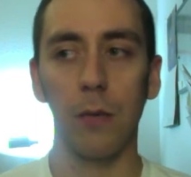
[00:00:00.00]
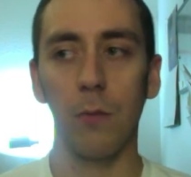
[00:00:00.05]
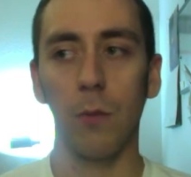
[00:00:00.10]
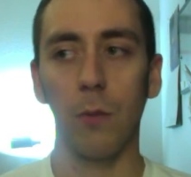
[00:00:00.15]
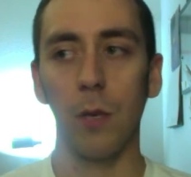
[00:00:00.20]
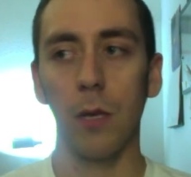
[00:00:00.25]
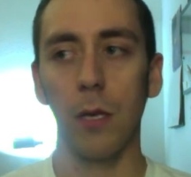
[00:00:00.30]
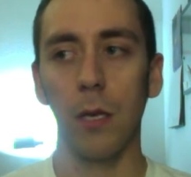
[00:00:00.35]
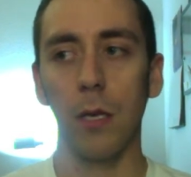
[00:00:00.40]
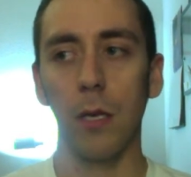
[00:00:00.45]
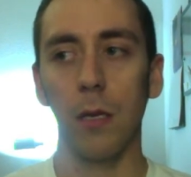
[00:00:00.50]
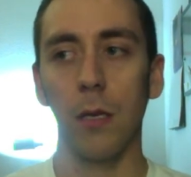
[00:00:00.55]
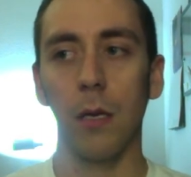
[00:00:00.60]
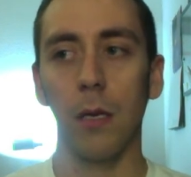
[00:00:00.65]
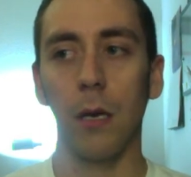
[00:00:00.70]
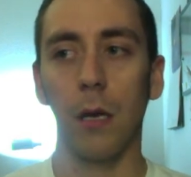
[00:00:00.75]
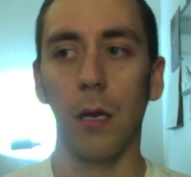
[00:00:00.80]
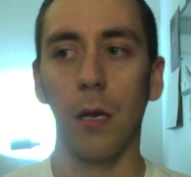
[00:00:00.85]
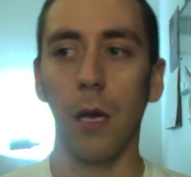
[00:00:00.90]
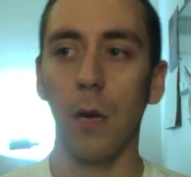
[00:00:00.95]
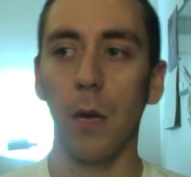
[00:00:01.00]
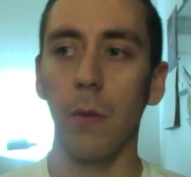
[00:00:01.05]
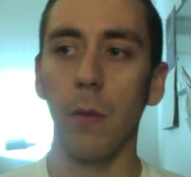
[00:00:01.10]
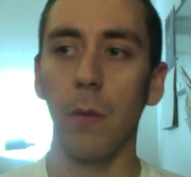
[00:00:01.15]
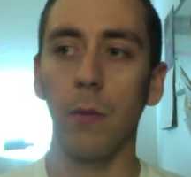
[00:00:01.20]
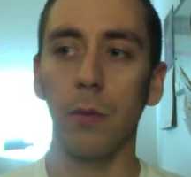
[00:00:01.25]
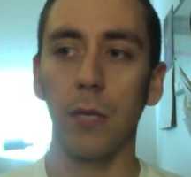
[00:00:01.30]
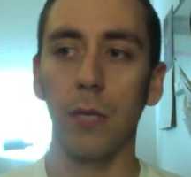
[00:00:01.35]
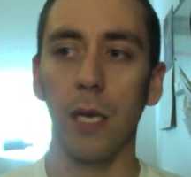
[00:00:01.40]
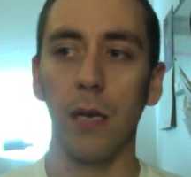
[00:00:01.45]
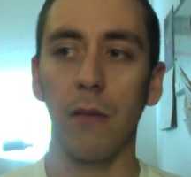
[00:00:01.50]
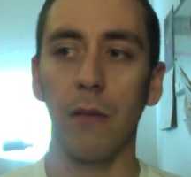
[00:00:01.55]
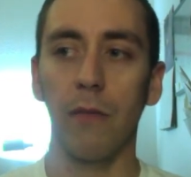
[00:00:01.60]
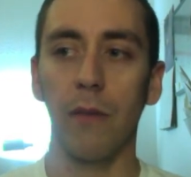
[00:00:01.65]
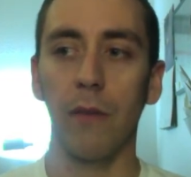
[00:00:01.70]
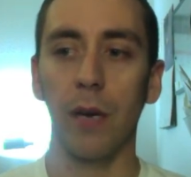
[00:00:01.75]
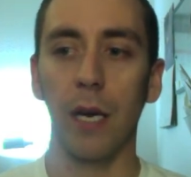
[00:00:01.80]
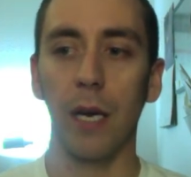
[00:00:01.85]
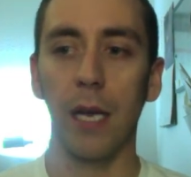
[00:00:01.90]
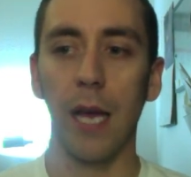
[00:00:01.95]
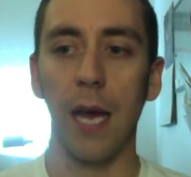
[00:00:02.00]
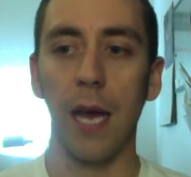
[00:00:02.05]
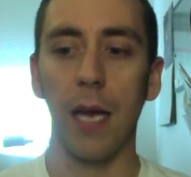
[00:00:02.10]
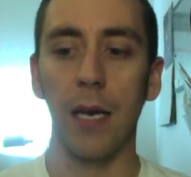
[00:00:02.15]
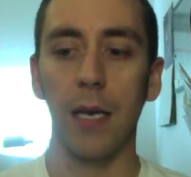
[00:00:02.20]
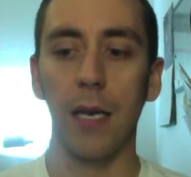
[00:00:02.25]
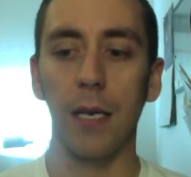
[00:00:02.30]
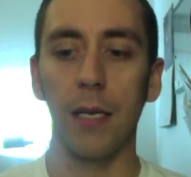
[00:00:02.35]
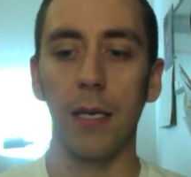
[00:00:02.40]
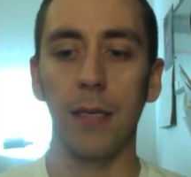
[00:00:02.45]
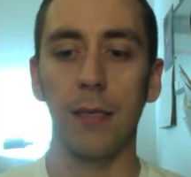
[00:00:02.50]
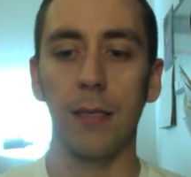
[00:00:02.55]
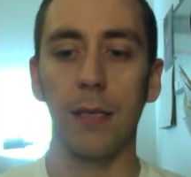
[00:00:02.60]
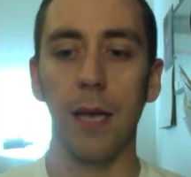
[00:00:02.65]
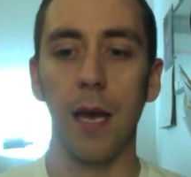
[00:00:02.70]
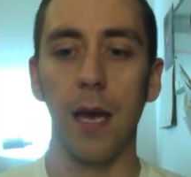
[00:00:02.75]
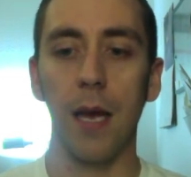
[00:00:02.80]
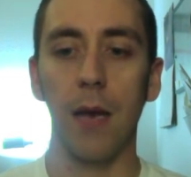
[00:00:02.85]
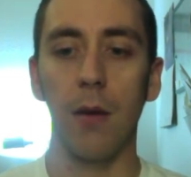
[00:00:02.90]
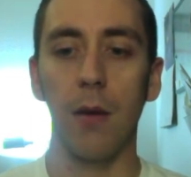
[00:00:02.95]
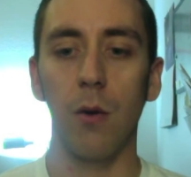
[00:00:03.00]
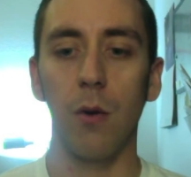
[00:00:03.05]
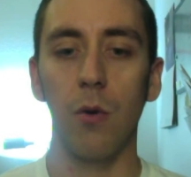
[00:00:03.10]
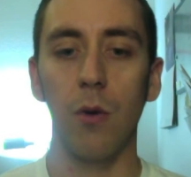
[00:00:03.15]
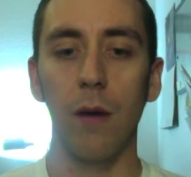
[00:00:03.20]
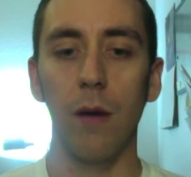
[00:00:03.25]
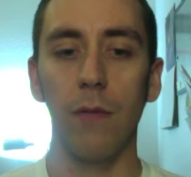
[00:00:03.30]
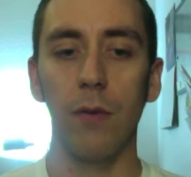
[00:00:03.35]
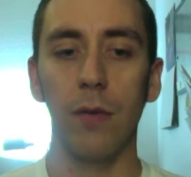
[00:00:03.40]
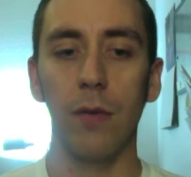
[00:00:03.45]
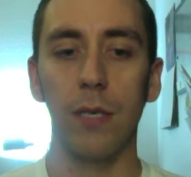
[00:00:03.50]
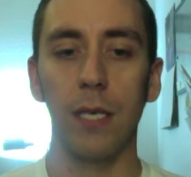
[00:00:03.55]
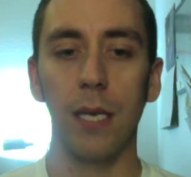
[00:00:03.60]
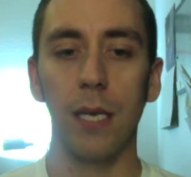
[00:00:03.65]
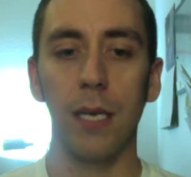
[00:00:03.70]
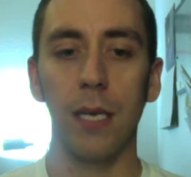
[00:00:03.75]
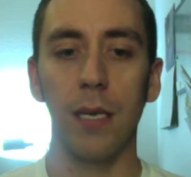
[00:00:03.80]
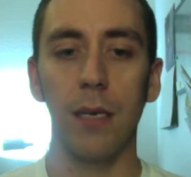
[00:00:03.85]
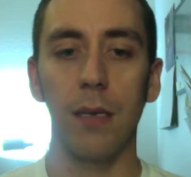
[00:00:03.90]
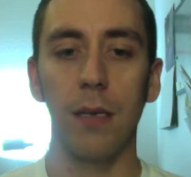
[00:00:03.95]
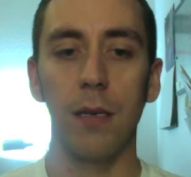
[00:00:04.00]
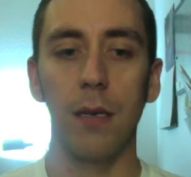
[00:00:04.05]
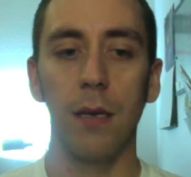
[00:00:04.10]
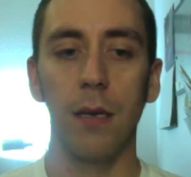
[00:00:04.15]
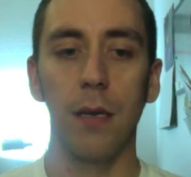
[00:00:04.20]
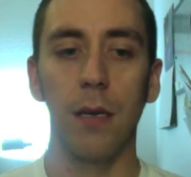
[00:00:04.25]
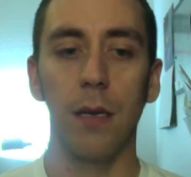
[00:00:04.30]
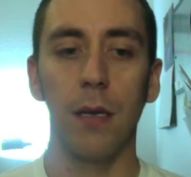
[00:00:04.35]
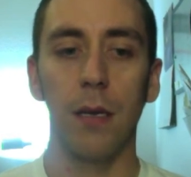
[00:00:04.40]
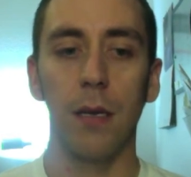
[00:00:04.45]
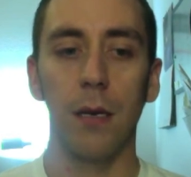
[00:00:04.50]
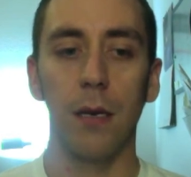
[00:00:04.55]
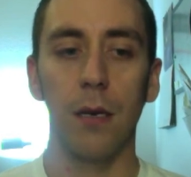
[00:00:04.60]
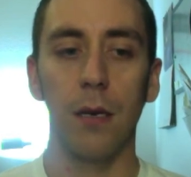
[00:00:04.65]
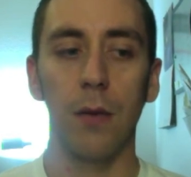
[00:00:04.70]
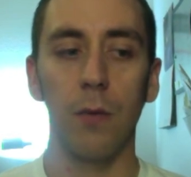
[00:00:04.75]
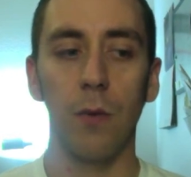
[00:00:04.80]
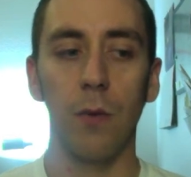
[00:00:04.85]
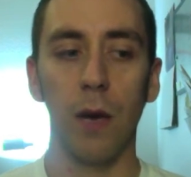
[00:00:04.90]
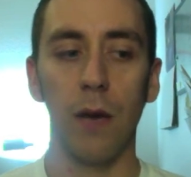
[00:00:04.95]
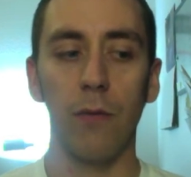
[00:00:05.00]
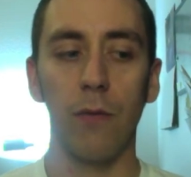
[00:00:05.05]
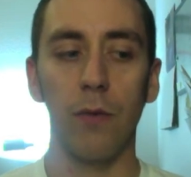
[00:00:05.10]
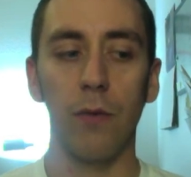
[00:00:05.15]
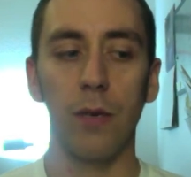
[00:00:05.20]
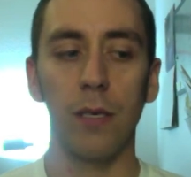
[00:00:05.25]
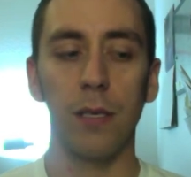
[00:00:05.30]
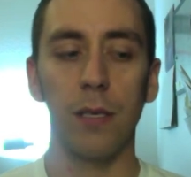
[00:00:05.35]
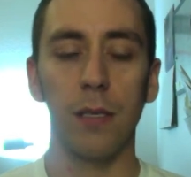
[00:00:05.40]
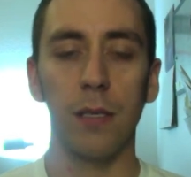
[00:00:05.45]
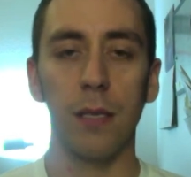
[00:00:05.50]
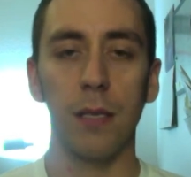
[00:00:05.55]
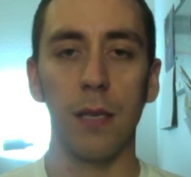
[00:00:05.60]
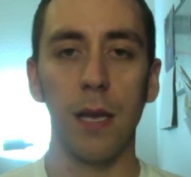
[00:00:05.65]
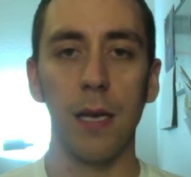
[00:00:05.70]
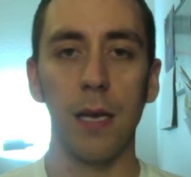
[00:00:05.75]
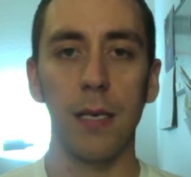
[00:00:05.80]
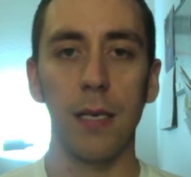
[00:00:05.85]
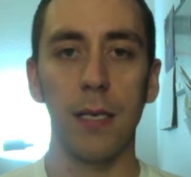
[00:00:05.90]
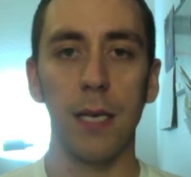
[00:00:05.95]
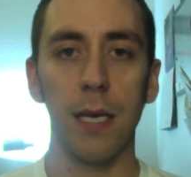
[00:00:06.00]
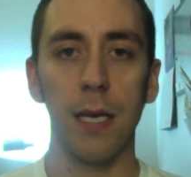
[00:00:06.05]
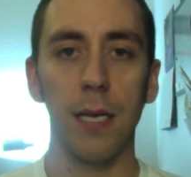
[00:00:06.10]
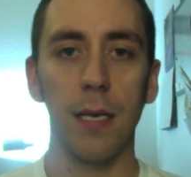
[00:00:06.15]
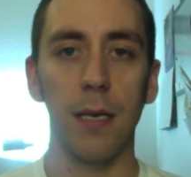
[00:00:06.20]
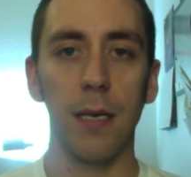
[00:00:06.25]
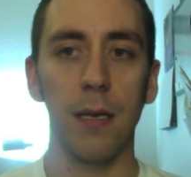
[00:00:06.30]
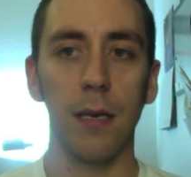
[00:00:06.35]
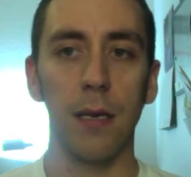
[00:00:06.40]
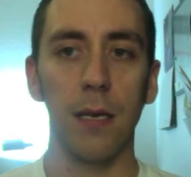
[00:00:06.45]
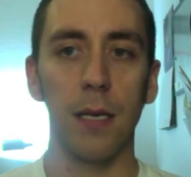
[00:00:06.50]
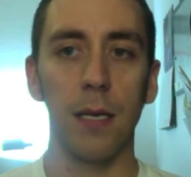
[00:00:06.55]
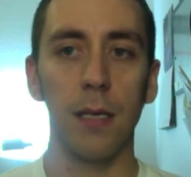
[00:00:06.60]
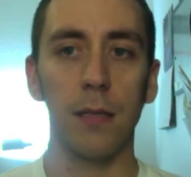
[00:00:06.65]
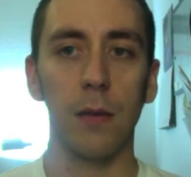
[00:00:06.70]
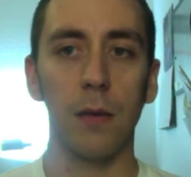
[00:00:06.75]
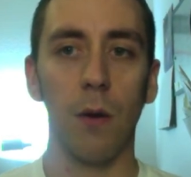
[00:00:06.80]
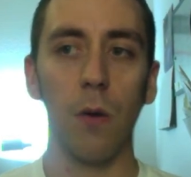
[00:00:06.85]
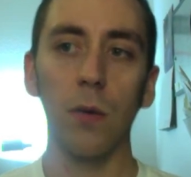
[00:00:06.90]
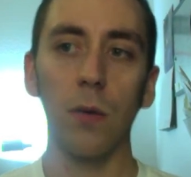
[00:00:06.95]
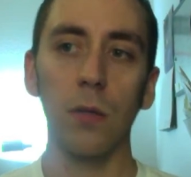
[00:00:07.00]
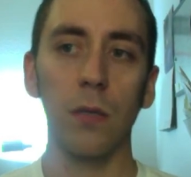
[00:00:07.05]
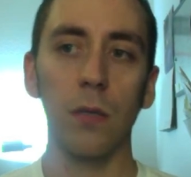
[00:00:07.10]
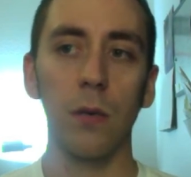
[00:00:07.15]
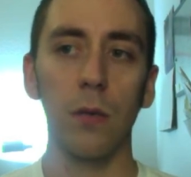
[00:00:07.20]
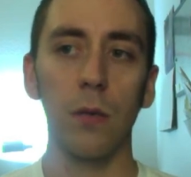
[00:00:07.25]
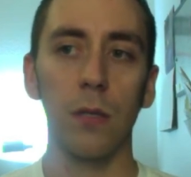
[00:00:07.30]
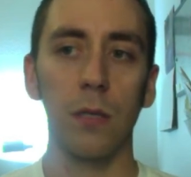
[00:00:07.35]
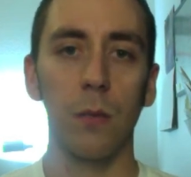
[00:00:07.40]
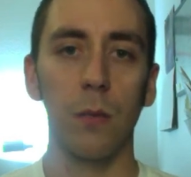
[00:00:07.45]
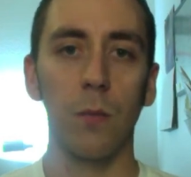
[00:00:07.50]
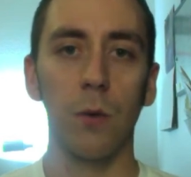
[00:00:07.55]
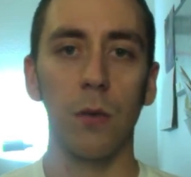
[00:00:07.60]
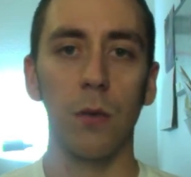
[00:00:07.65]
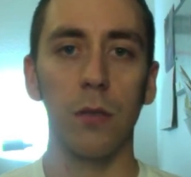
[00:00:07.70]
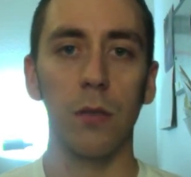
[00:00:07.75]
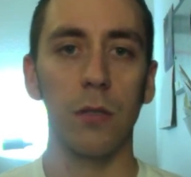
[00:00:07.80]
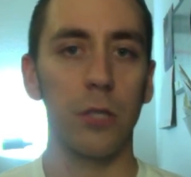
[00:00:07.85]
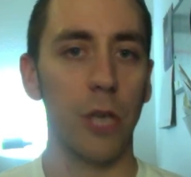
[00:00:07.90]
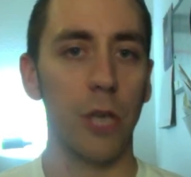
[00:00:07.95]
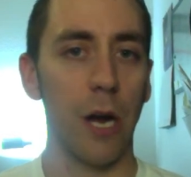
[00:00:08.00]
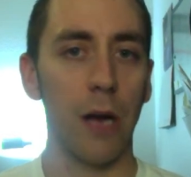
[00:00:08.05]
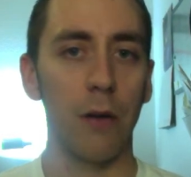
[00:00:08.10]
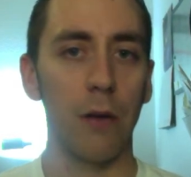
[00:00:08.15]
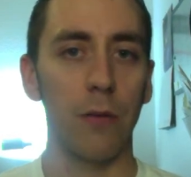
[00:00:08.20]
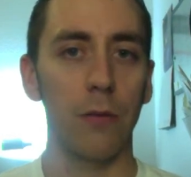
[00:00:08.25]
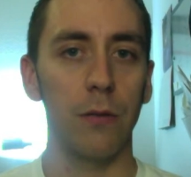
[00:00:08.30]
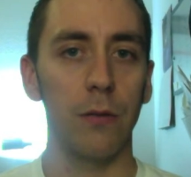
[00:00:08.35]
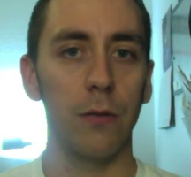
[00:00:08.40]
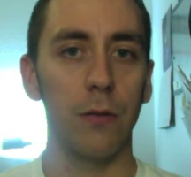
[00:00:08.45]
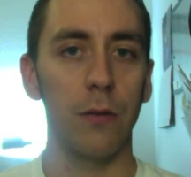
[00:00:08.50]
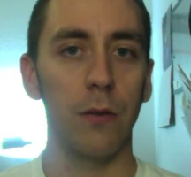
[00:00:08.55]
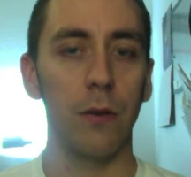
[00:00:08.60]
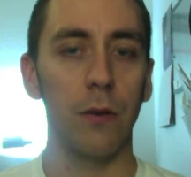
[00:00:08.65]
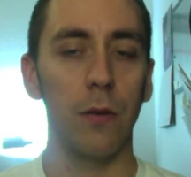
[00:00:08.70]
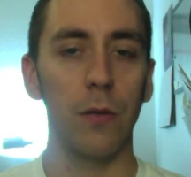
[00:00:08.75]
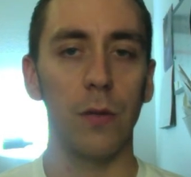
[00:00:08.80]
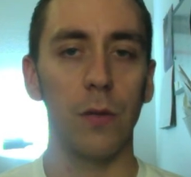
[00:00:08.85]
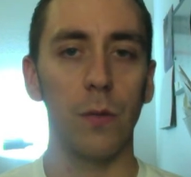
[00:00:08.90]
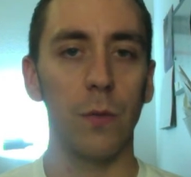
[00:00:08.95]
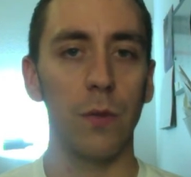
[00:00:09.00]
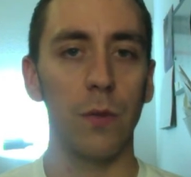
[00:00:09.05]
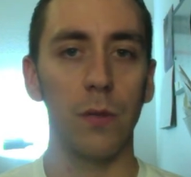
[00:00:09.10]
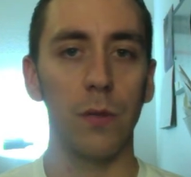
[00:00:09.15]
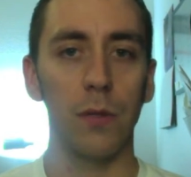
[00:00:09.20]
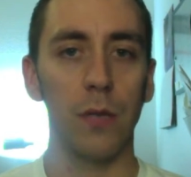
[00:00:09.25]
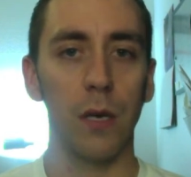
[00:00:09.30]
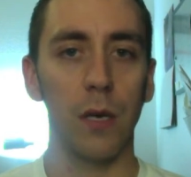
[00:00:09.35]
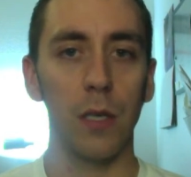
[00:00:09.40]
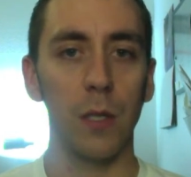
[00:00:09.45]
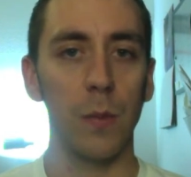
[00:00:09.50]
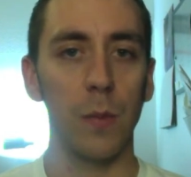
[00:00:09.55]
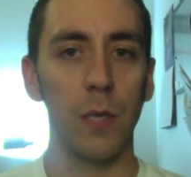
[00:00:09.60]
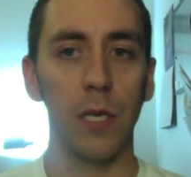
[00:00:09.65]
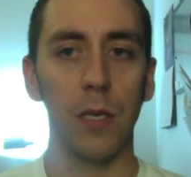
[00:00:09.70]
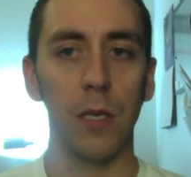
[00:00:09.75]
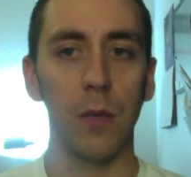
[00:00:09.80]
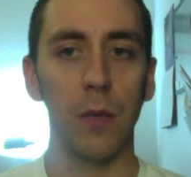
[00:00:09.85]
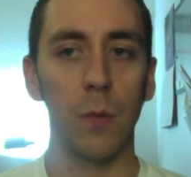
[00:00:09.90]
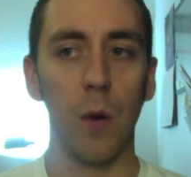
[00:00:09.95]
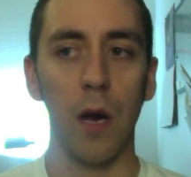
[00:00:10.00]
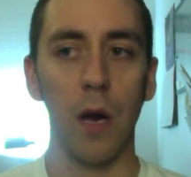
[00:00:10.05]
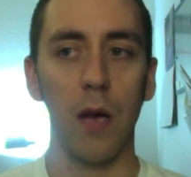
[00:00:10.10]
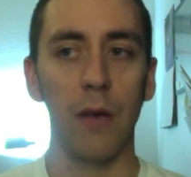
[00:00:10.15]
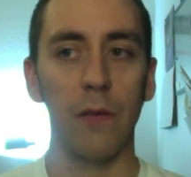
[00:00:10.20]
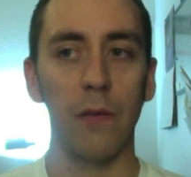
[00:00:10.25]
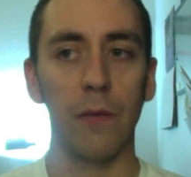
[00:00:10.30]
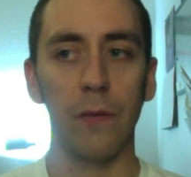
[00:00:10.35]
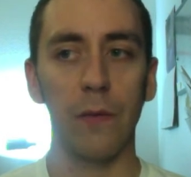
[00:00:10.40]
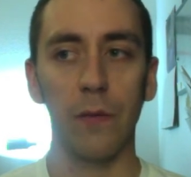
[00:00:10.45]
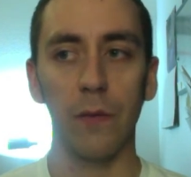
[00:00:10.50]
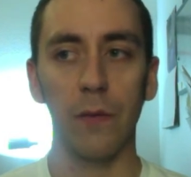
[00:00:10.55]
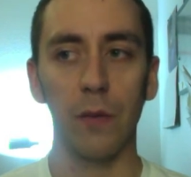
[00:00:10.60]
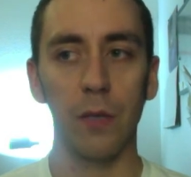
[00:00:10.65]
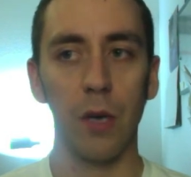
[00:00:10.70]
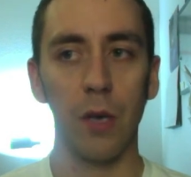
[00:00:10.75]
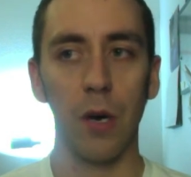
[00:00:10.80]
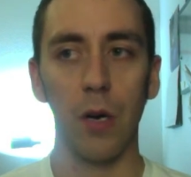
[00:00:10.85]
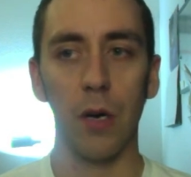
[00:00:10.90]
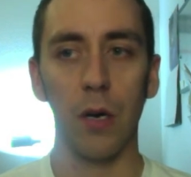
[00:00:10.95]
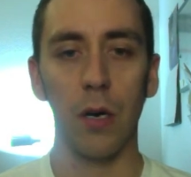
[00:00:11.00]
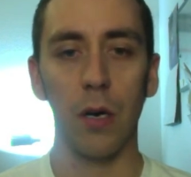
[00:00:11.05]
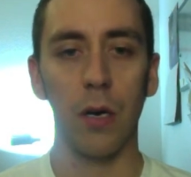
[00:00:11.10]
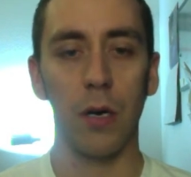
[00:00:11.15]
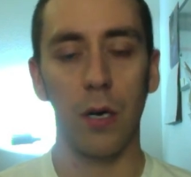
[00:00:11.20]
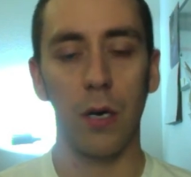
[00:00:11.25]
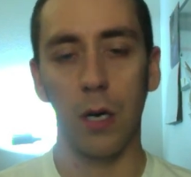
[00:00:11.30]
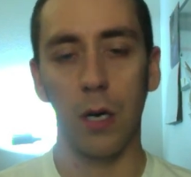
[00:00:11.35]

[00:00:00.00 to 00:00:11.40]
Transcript: One thing that a lot of people tend to forget is that whoever did whatever it is that they did is also someone's child, someone's husband, wife, daughter,